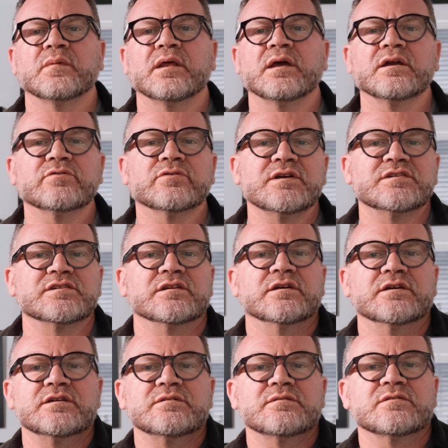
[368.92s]

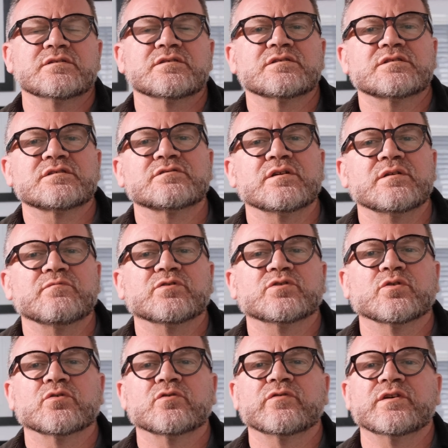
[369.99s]
Increasingly, street
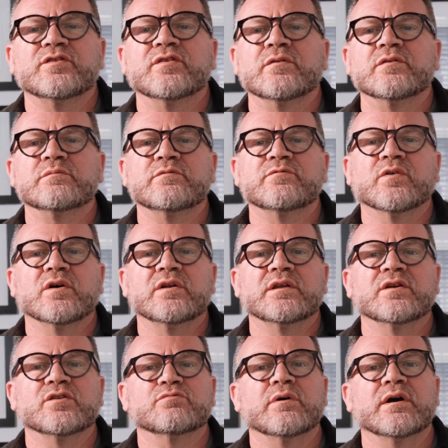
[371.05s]
photography seems to be finding
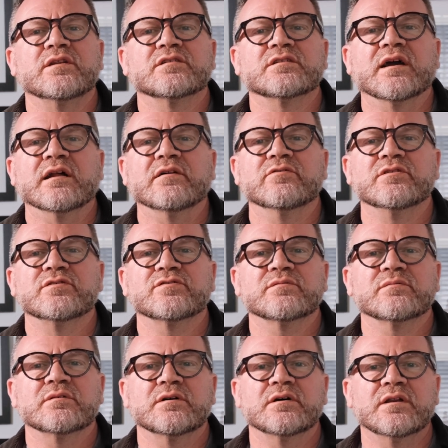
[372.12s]
its way into galleries
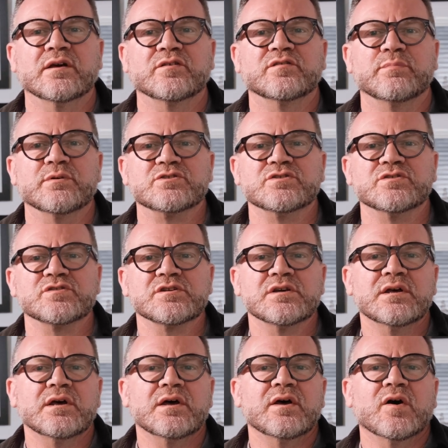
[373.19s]
and exhibitions,
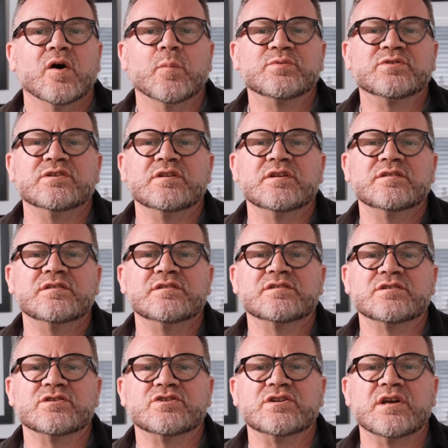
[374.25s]
opportunities
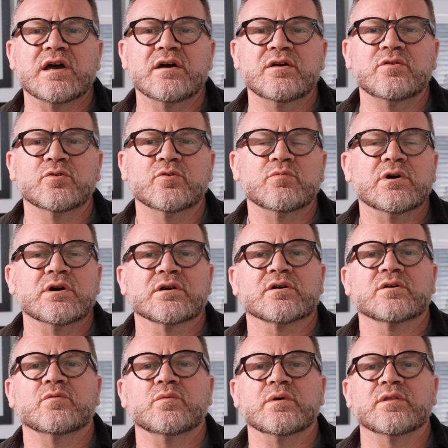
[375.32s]
to share your work
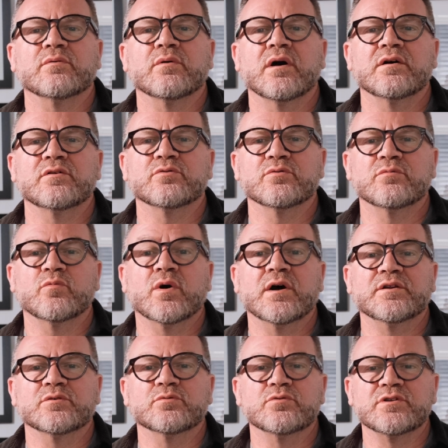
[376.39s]
with a
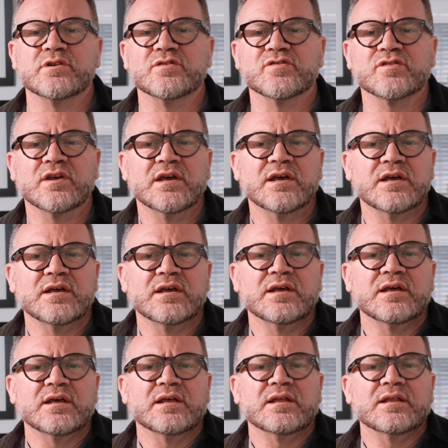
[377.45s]
wider audience.
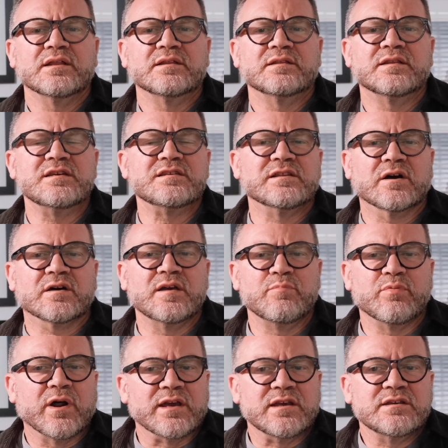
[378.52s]
These lucky
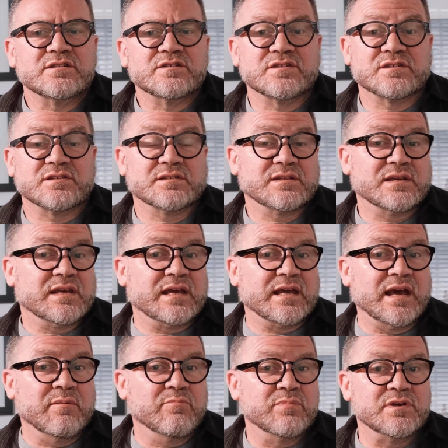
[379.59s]
breaks
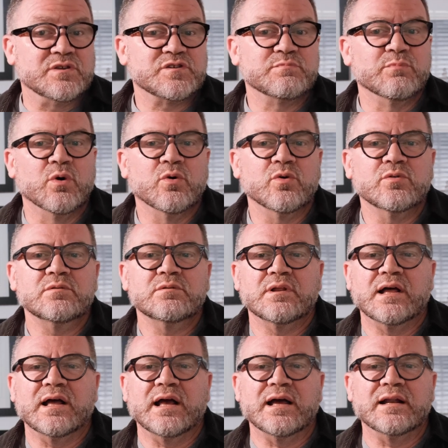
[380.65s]
can be small
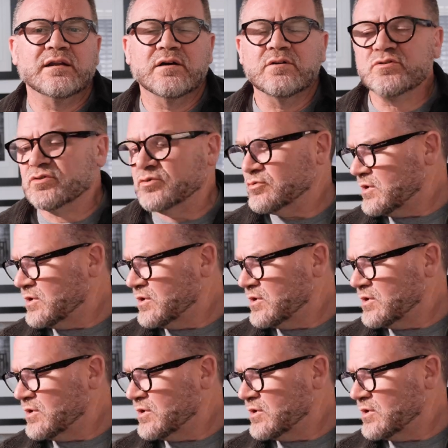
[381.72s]
and local.